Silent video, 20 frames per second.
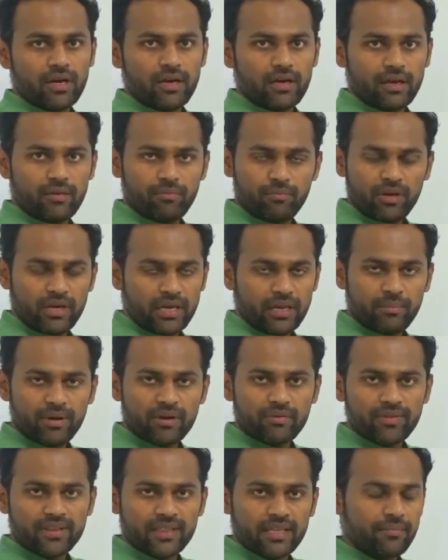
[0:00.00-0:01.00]
in
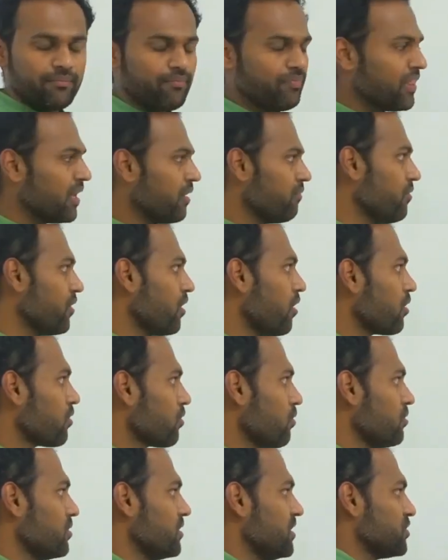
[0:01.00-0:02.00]
between them. We got to
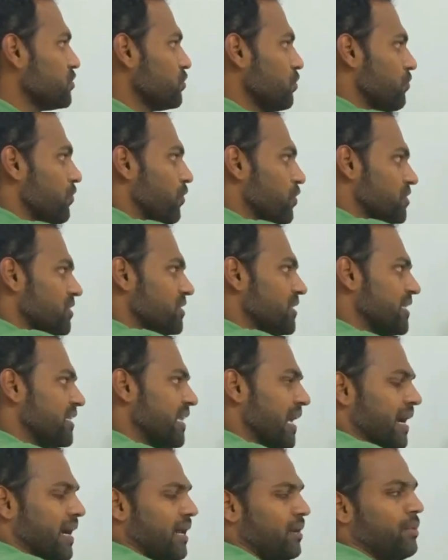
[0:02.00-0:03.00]
know these two forces and the
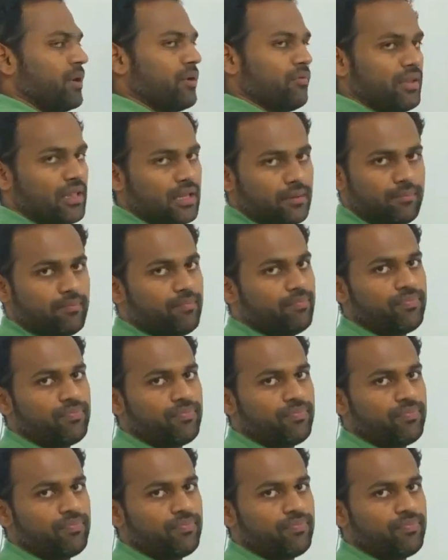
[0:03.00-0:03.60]
angle between them.